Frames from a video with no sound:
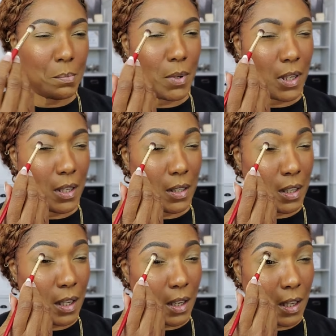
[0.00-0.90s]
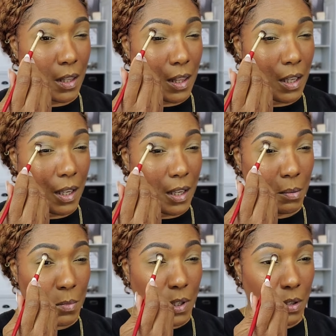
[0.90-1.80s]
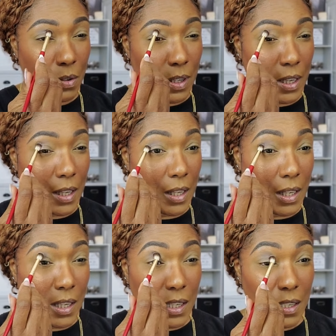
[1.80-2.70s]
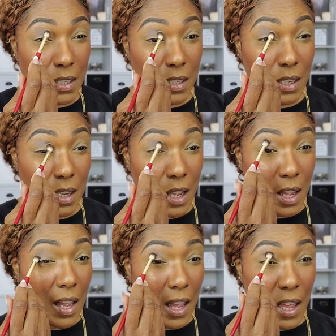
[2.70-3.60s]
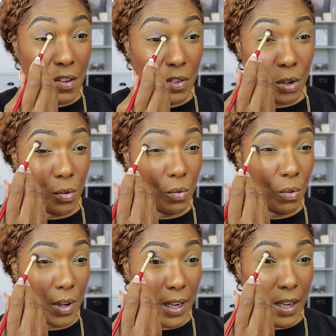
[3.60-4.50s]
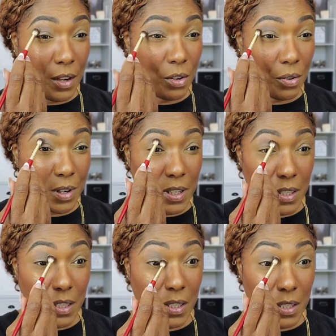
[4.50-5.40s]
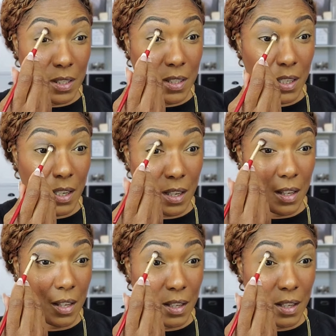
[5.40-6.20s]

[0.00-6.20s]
But yeah, I think I'm going to go ahead and have a gray crease today.